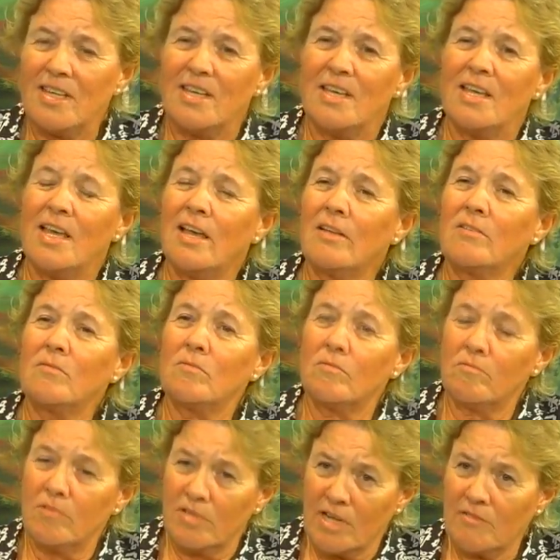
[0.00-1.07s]
And
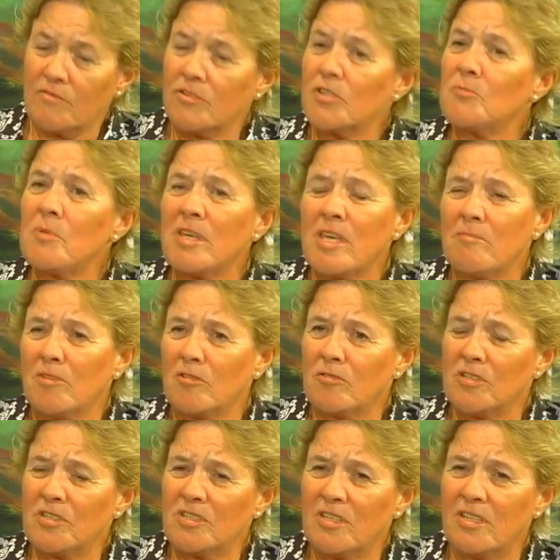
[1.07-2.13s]
when I first became a
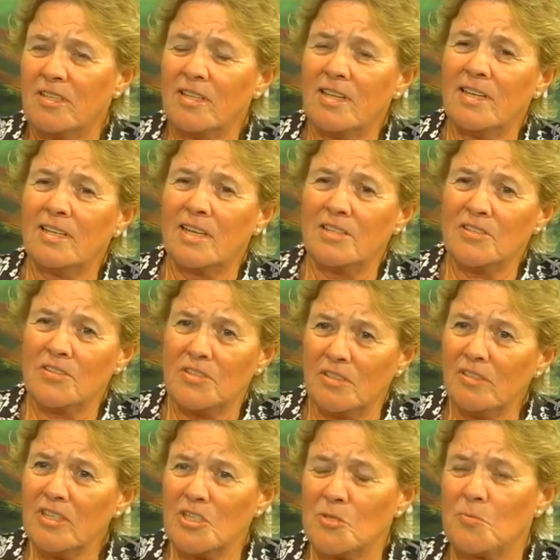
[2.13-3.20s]
Christian and I still
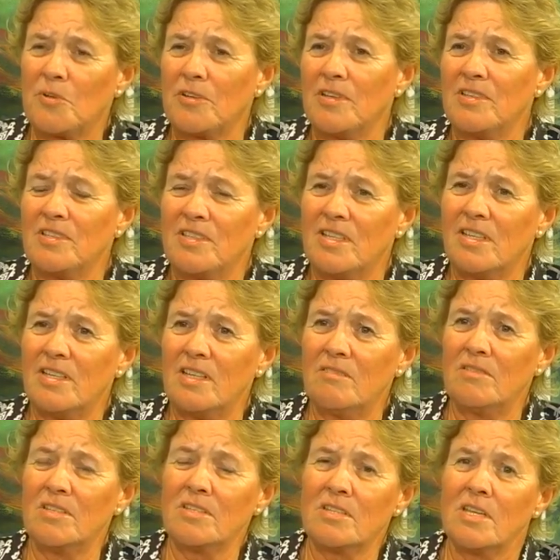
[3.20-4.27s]
experienced it, it
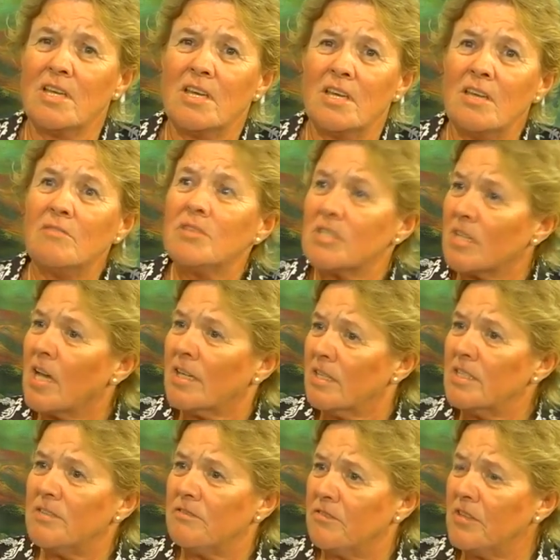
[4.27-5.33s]
was, it was kind of
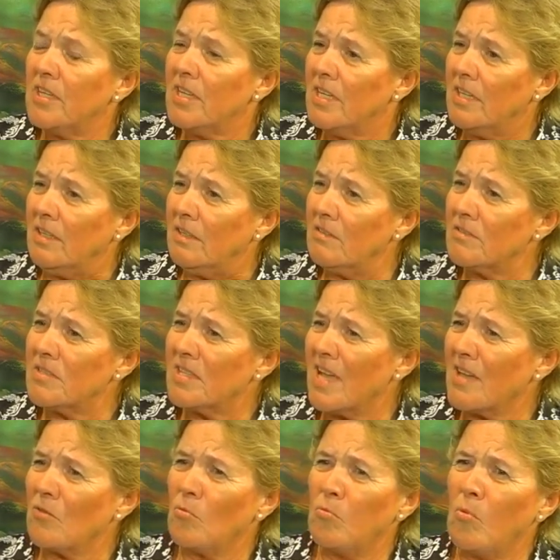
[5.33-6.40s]
defeating. It was
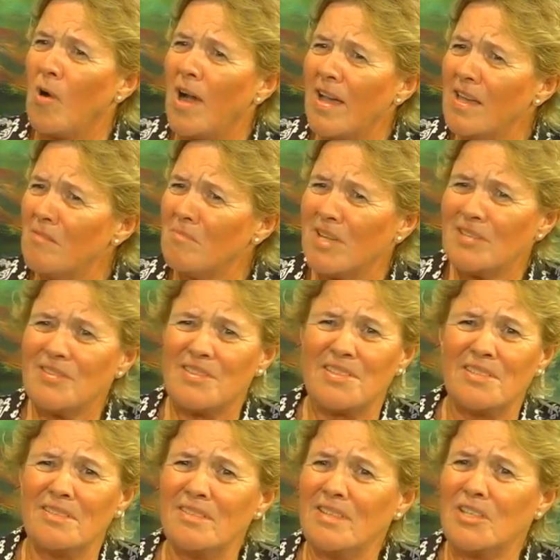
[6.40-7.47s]
like, why am I
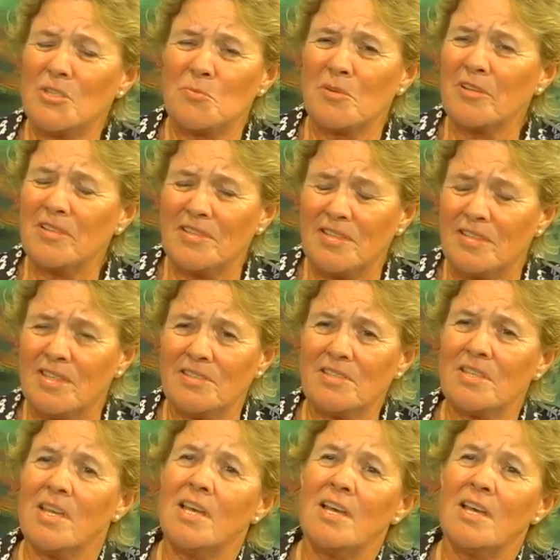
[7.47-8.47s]
still experiencing this?